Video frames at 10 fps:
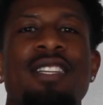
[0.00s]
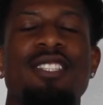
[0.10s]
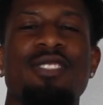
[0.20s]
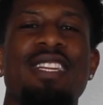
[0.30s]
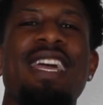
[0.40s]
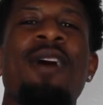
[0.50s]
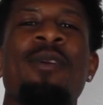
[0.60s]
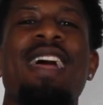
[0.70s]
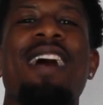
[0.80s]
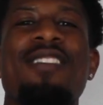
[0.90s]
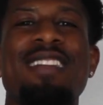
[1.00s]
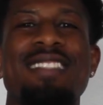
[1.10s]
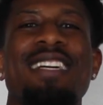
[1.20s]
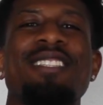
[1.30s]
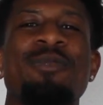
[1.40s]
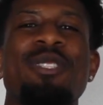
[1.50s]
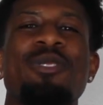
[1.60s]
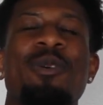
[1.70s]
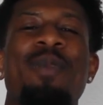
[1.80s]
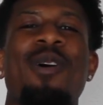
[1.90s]
So today I want to have a discussion with
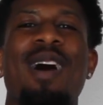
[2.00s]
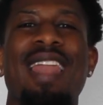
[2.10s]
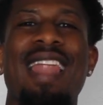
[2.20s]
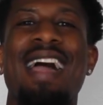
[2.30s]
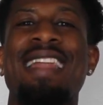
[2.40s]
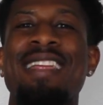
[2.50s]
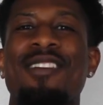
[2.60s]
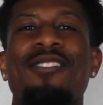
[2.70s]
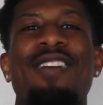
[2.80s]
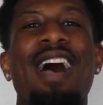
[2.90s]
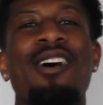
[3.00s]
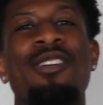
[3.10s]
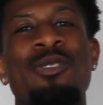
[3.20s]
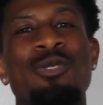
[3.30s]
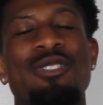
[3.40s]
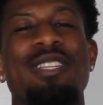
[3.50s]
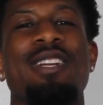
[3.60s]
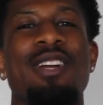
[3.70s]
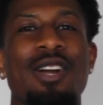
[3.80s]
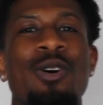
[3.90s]
you about aligning your values to
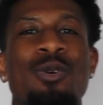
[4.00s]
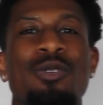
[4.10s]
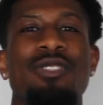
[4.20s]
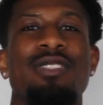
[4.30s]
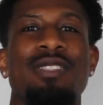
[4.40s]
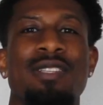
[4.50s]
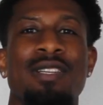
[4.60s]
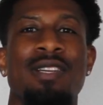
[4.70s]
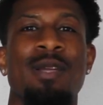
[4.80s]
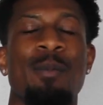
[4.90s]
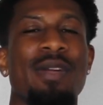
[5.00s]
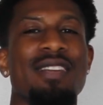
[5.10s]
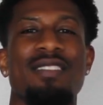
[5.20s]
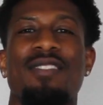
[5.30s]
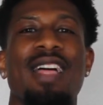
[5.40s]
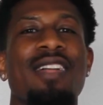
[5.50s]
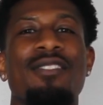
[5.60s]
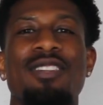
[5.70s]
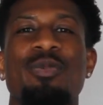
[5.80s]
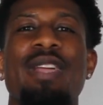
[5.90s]
your goals. Because a lot
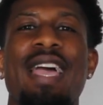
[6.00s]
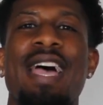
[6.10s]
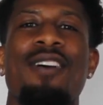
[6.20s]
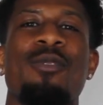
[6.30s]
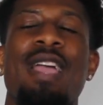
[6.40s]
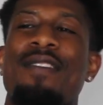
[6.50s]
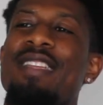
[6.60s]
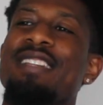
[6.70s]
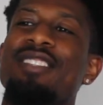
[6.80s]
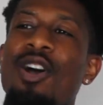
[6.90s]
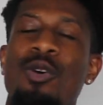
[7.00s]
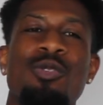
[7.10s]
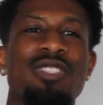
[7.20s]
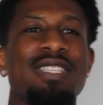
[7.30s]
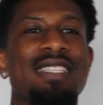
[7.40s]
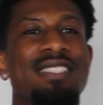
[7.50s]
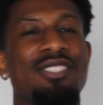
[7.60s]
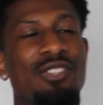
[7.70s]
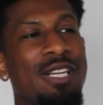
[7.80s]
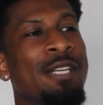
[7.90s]
of us, we have these goals and these
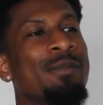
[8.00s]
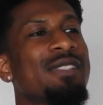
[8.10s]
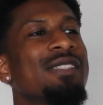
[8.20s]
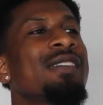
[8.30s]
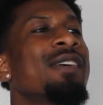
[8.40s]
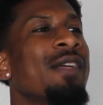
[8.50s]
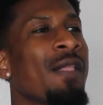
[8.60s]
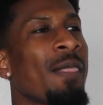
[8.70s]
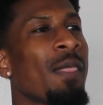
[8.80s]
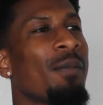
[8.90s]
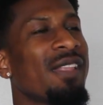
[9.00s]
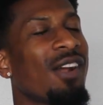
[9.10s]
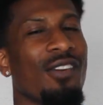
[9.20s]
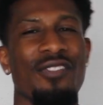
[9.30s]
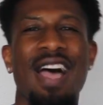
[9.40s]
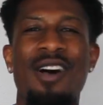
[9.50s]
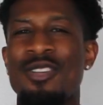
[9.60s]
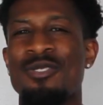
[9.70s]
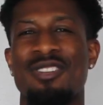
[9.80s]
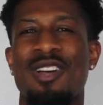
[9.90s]
dreams, but then our
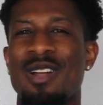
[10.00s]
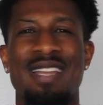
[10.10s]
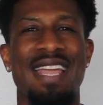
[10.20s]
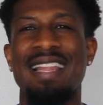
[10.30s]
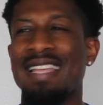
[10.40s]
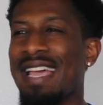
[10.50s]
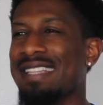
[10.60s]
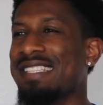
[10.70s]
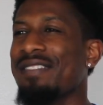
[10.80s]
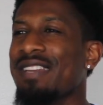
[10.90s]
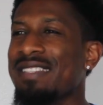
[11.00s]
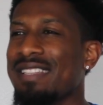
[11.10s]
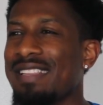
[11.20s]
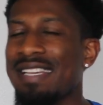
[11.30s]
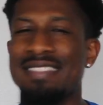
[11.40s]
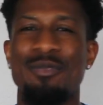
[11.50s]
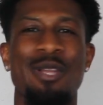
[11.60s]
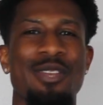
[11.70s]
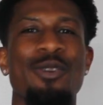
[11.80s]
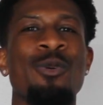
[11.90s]
values and our daily activities, the things that
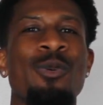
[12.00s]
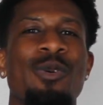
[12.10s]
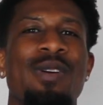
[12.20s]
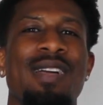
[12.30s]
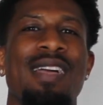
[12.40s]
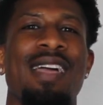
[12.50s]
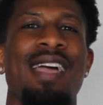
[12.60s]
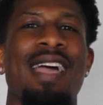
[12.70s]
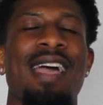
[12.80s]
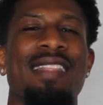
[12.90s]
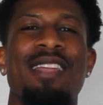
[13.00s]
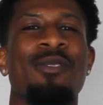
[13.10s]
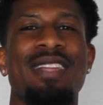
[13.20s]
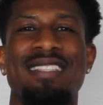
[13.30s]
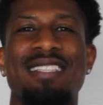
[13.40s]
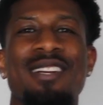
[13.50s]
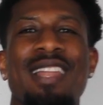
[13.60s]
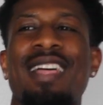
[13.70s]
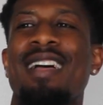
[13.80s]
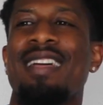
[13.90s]
we do, they don't
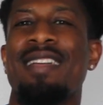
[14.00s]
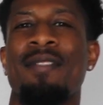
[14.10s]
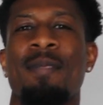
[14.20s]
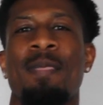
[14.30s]
necessarily align.